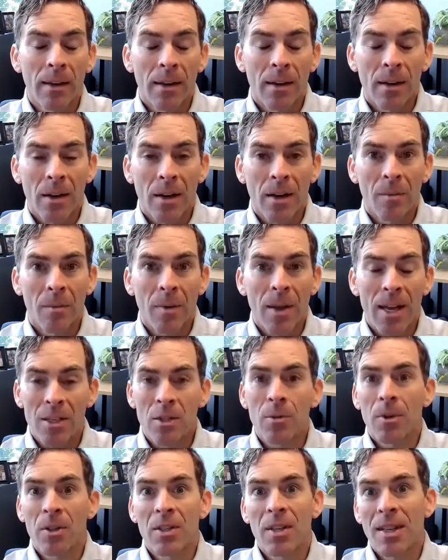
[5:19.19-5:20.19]
as
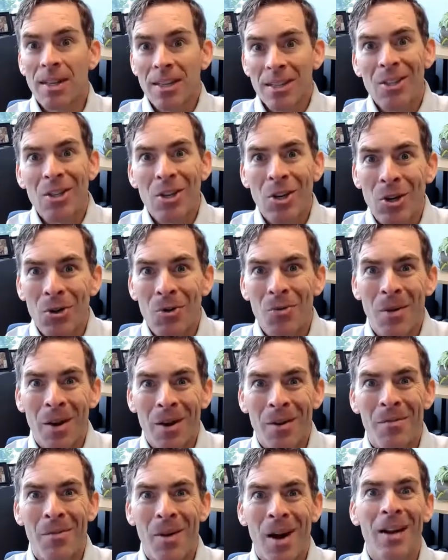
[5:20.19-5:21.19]
it pertains to
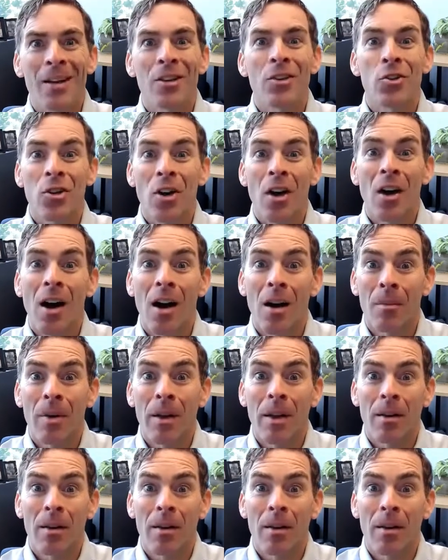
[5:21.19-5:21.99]
my job.